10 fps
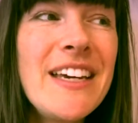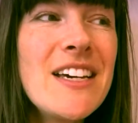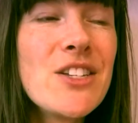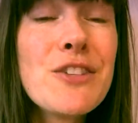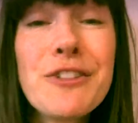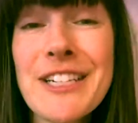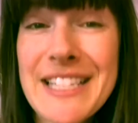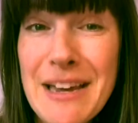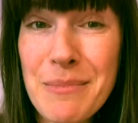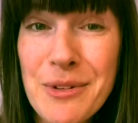So for
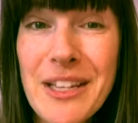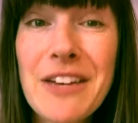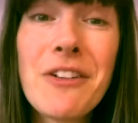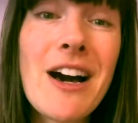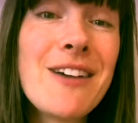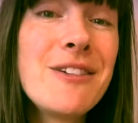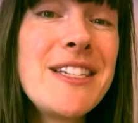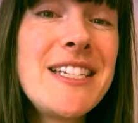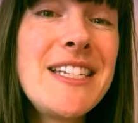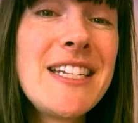example, if I
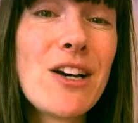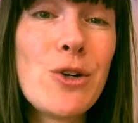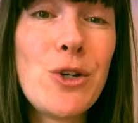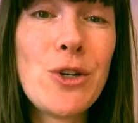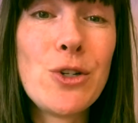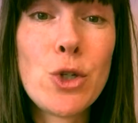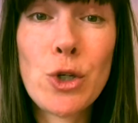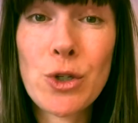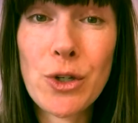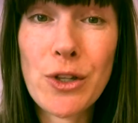was to tell you
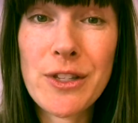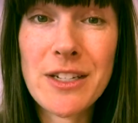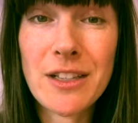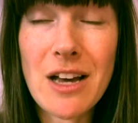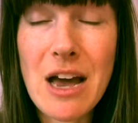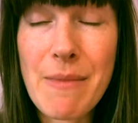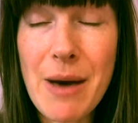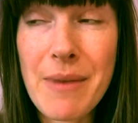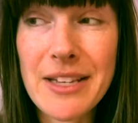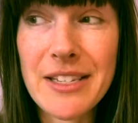two truths and a lie
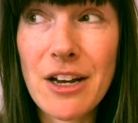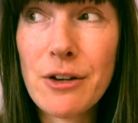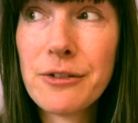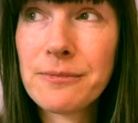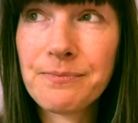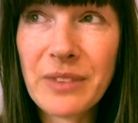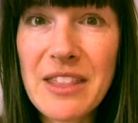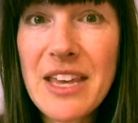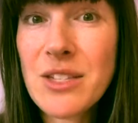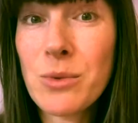about myself,
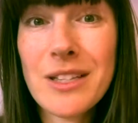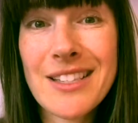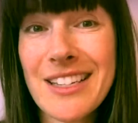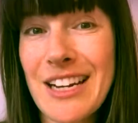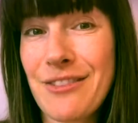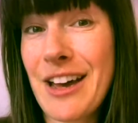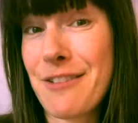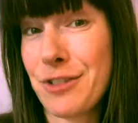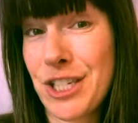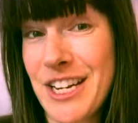and these are ones that I
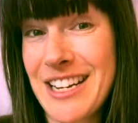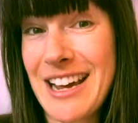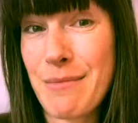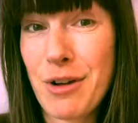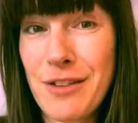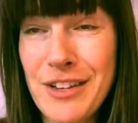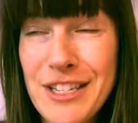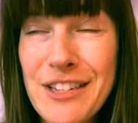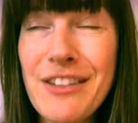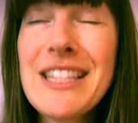have shared at
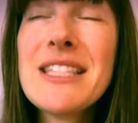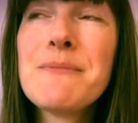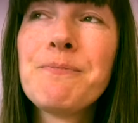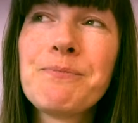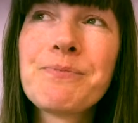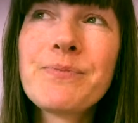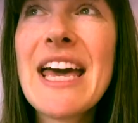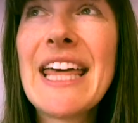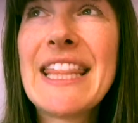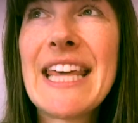previous events,
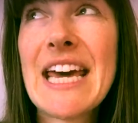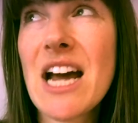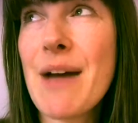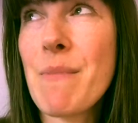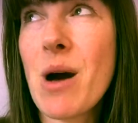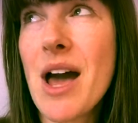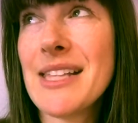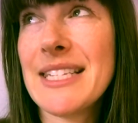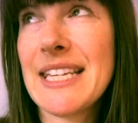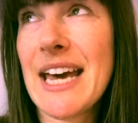then I
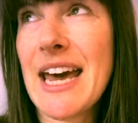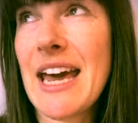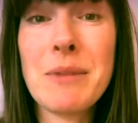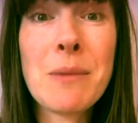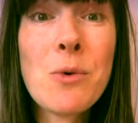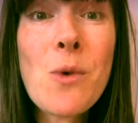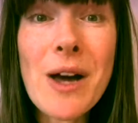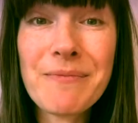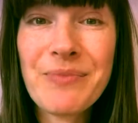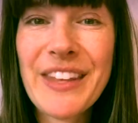might say, number
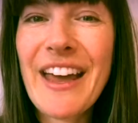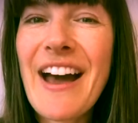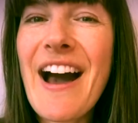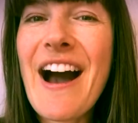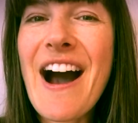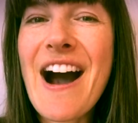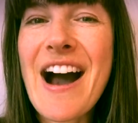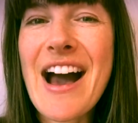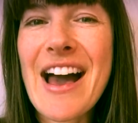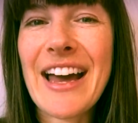one,
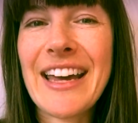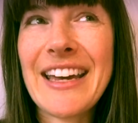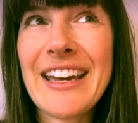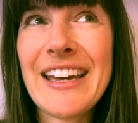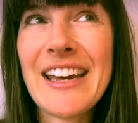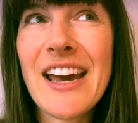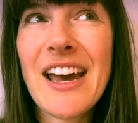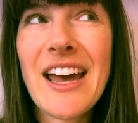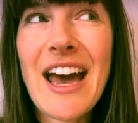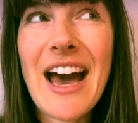I
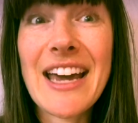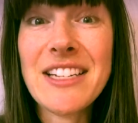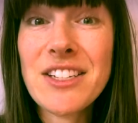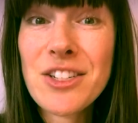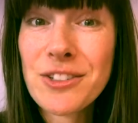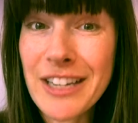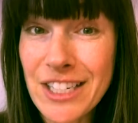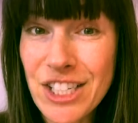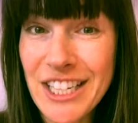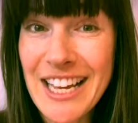ate a
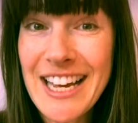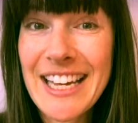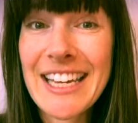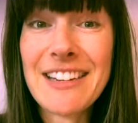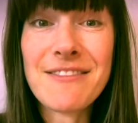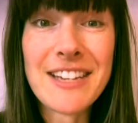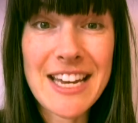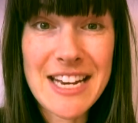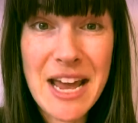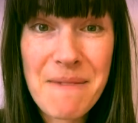tarantula in
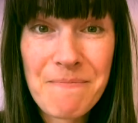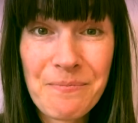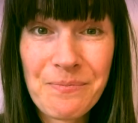Vietnam.